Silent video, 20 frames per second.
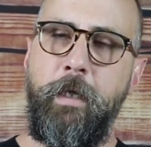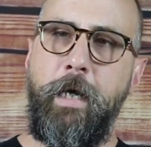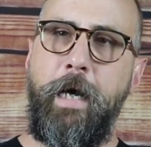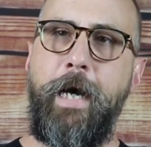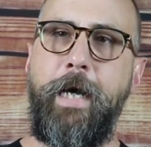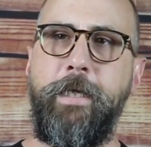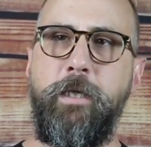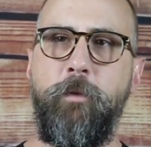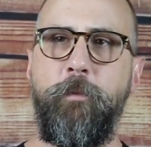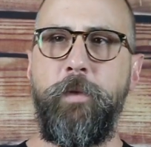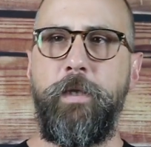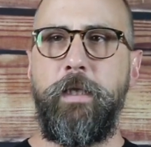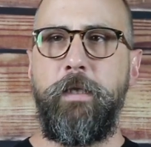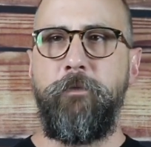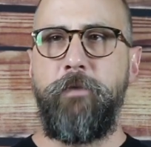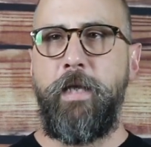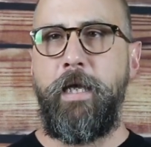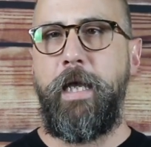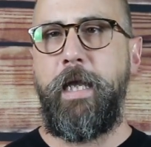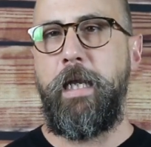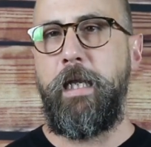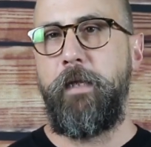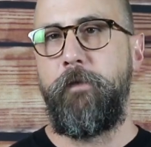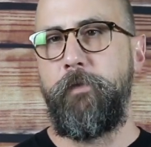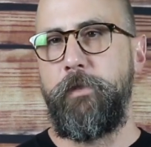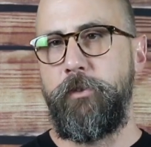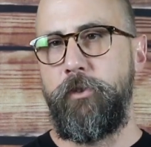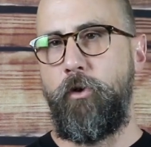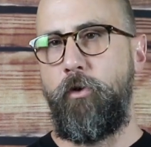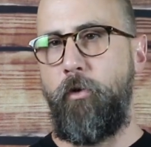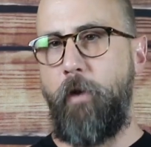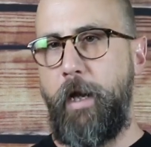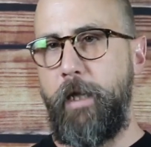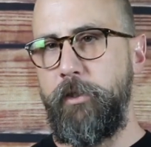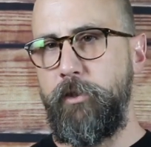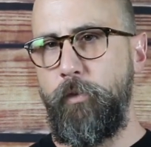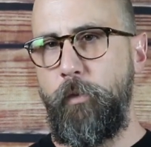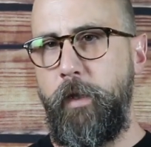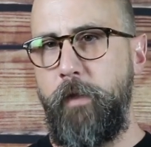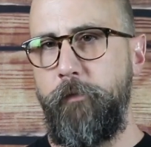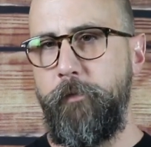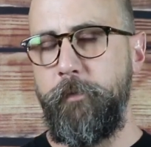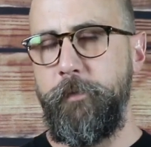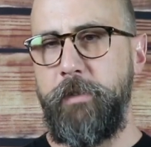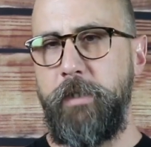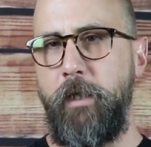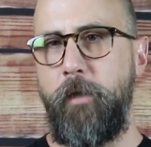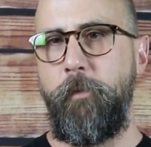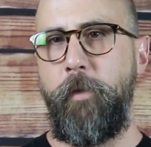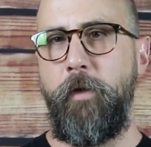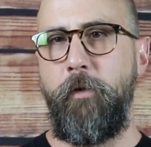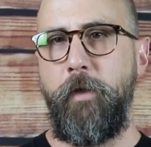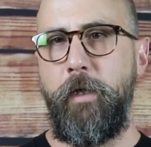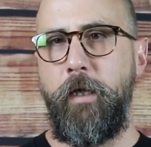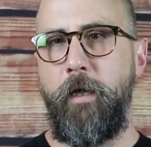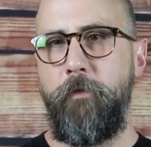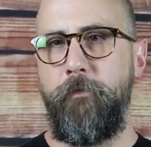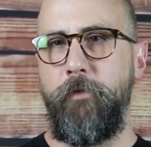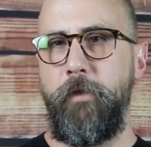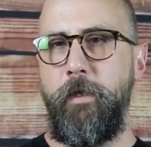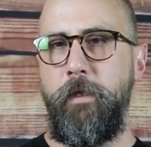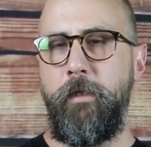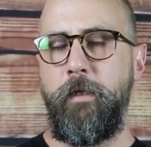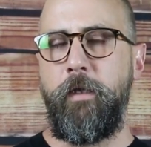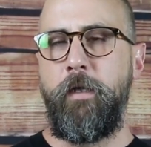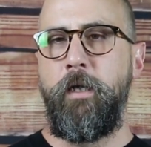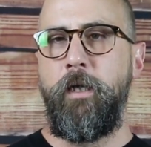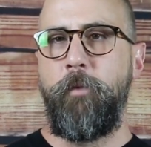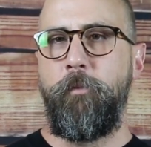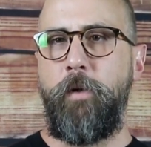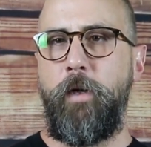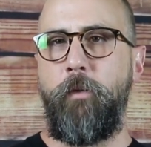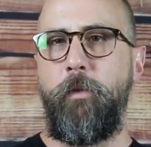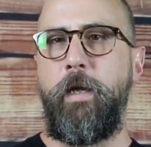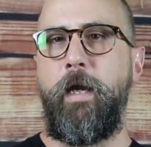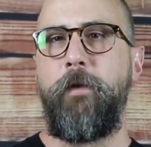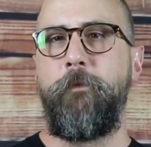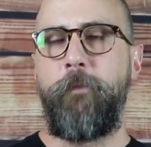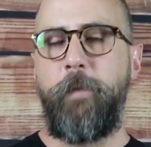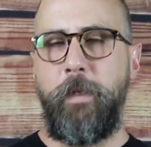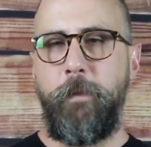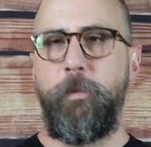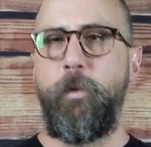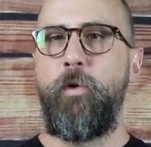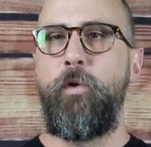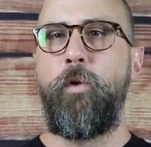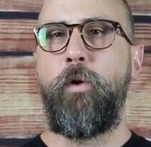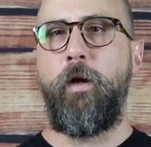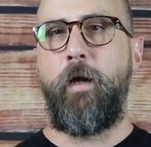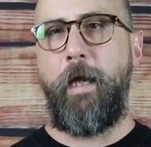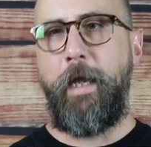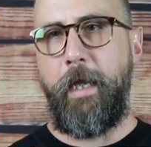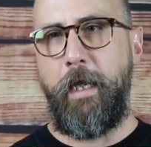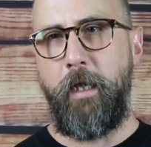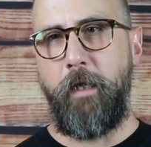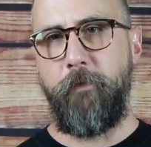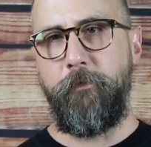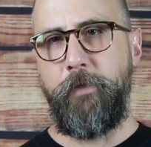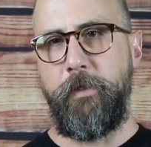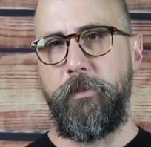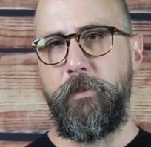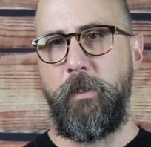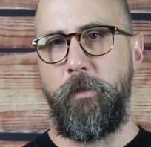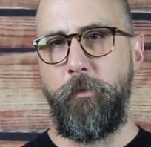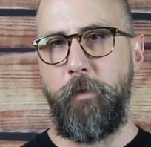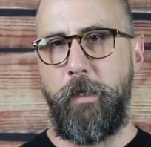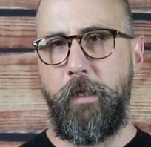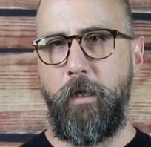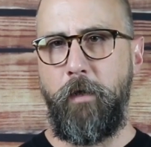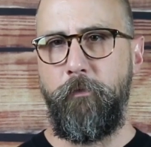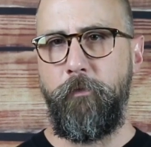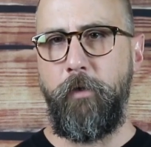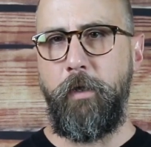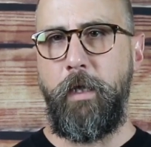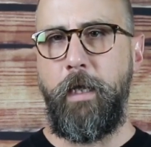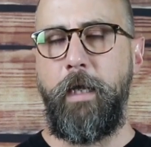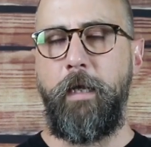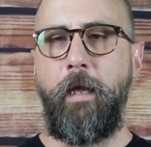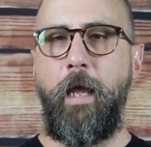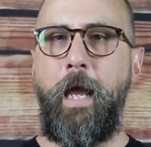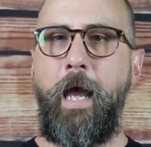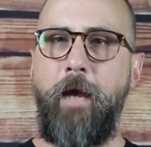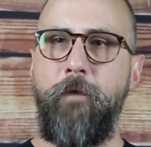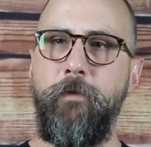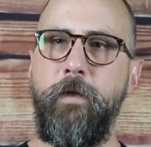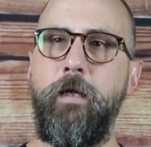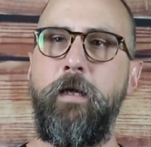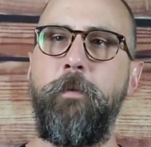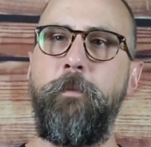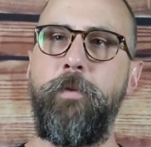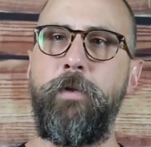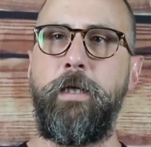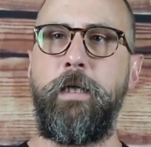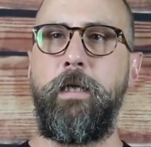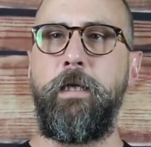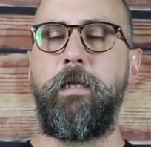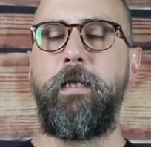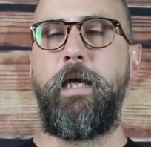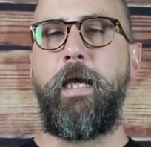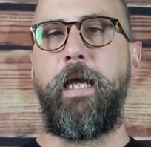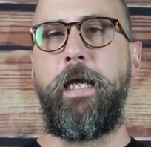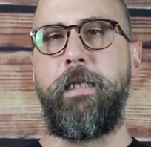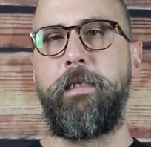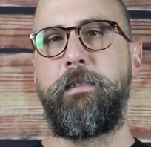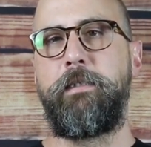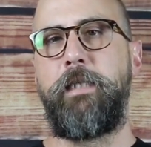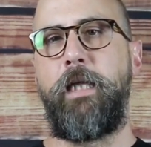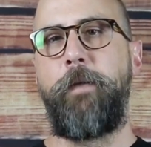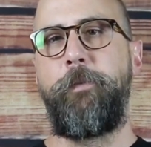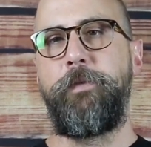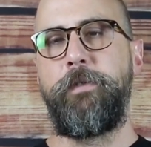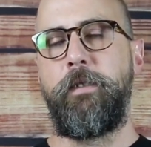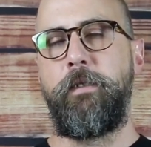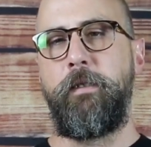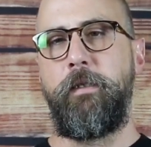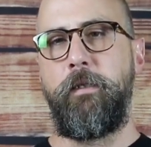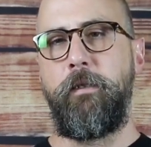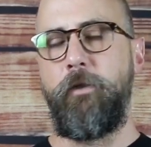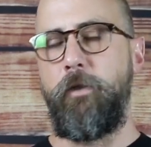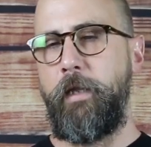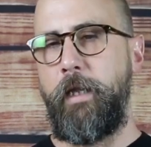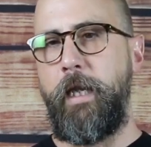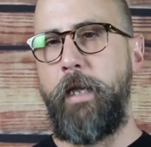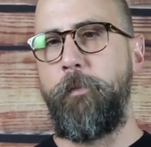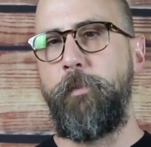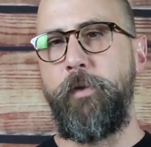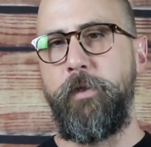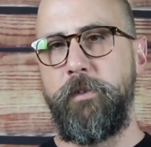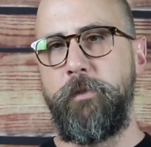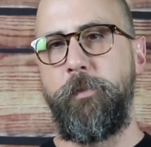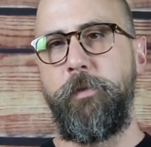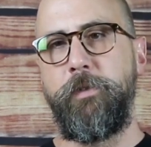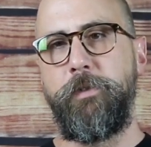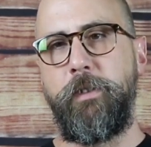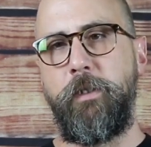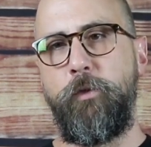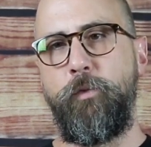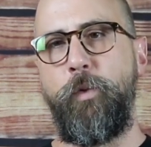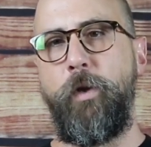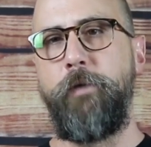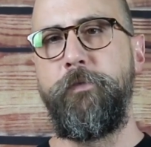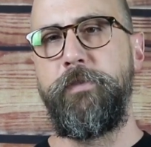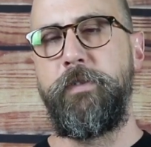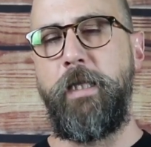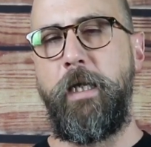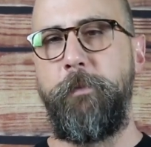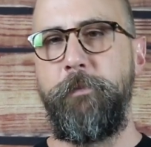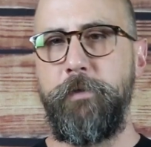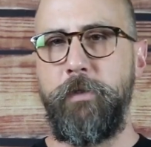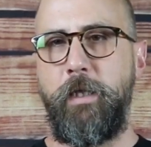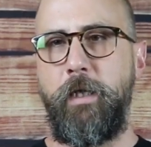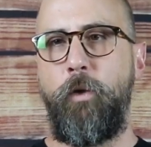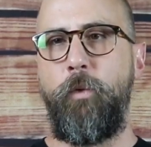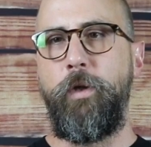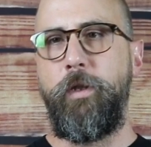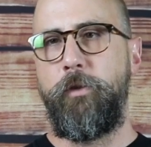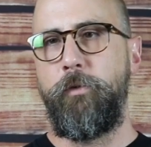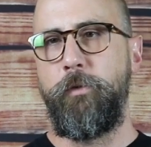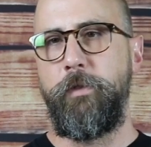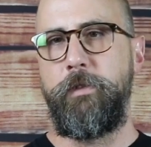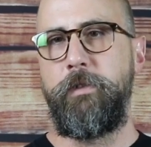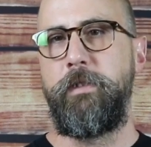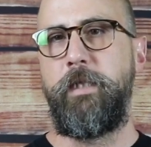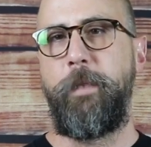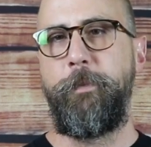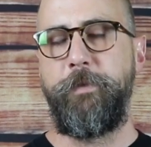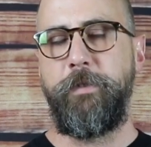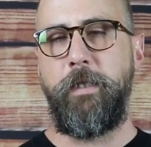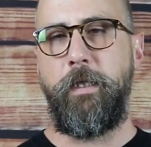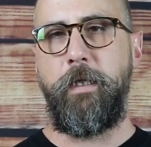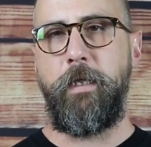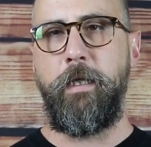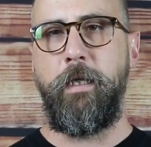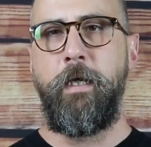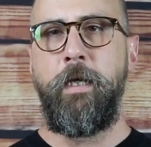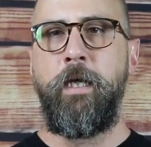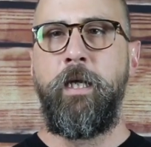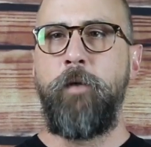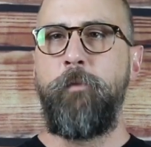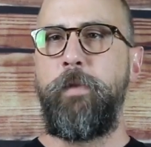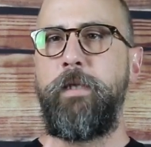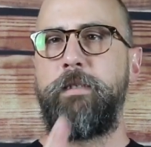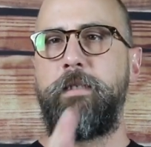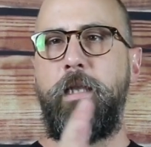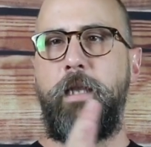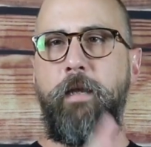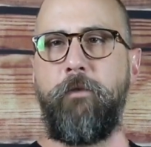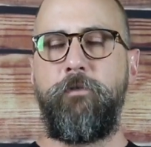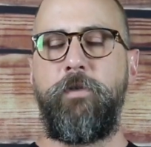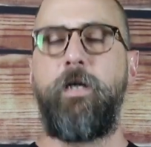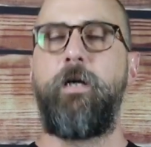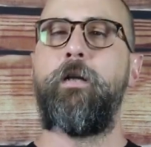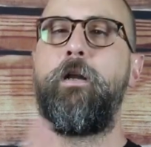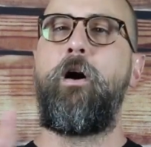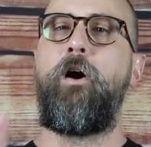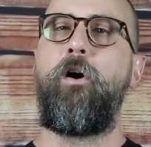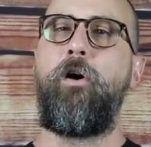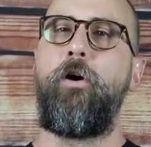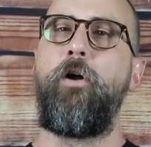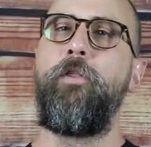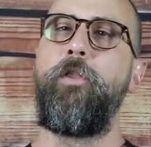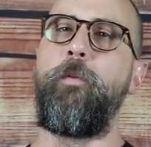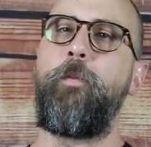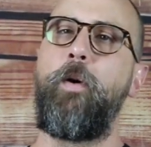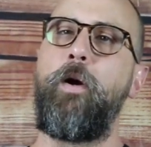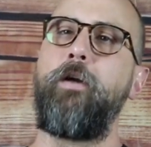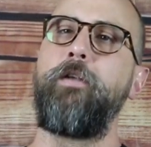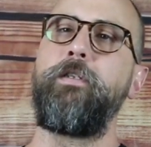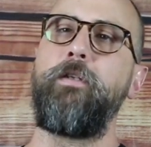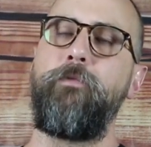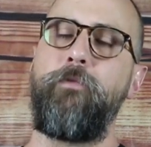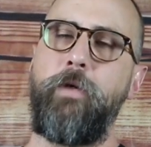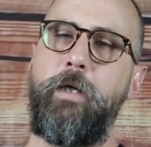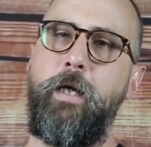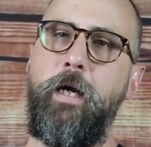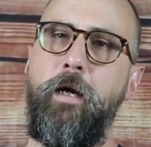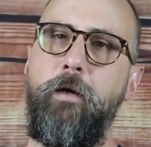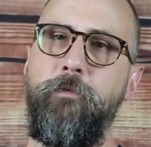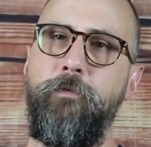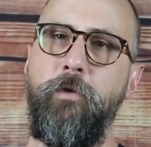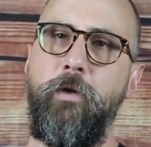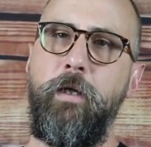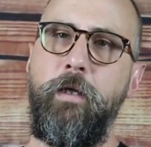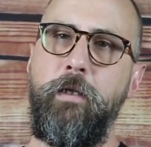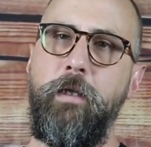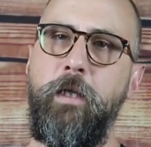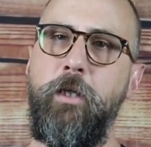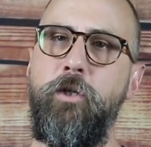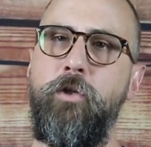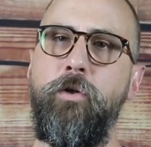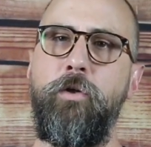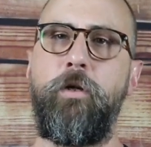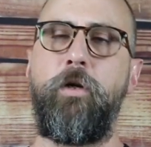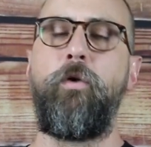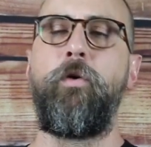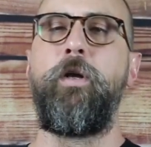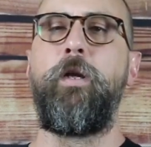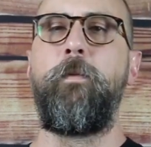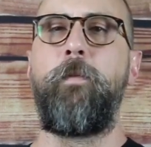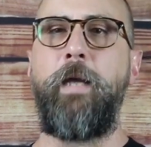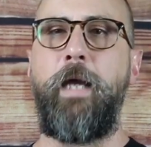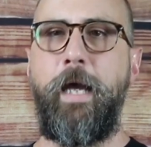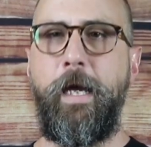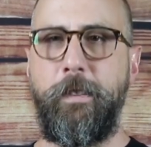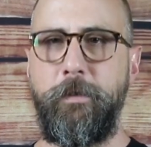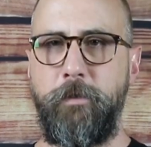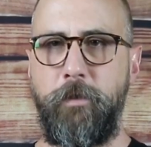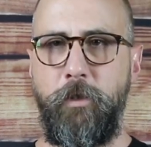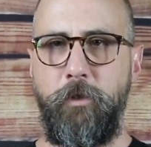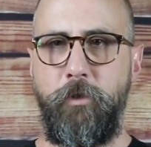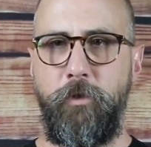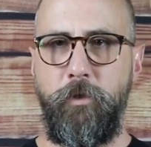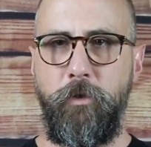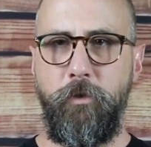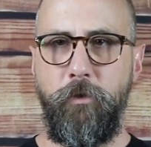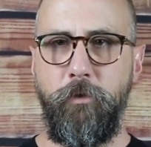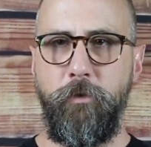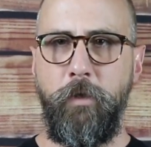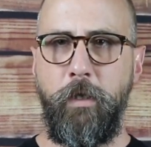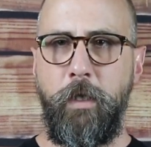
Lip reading: I don't believe that any of us graduate from Celebrate Recovery, but we have people who are ahead of us in recovery. And having completed the 8 steps the 8 principles and the 12 steps, going through a step study means that they've done all the parts of recovery that you're going to be asked to do